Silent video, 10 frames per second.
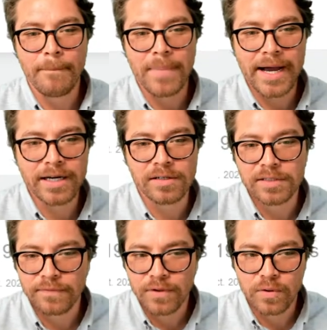miners,
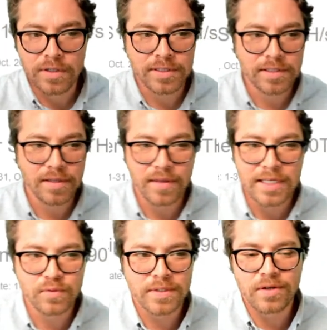of course,
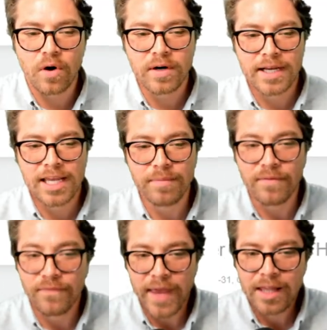these ones aren't
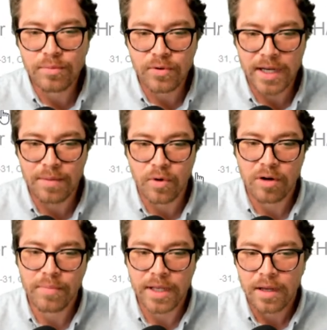available anymore,
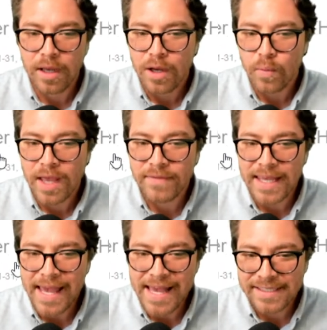but we have the
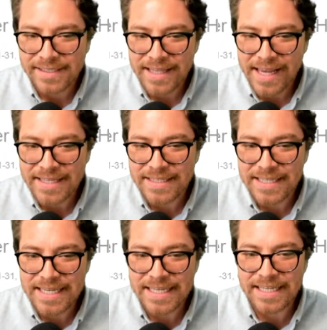
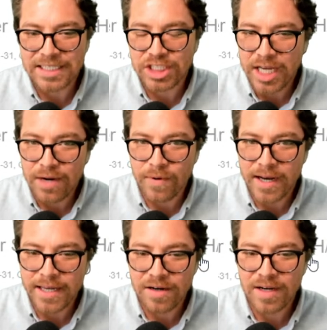S19J
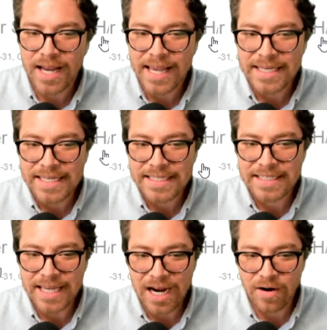right here, 90
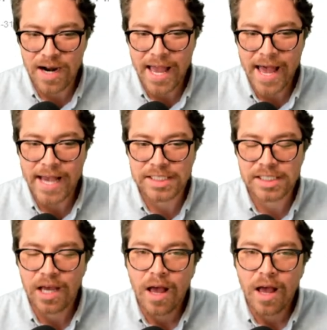terahash,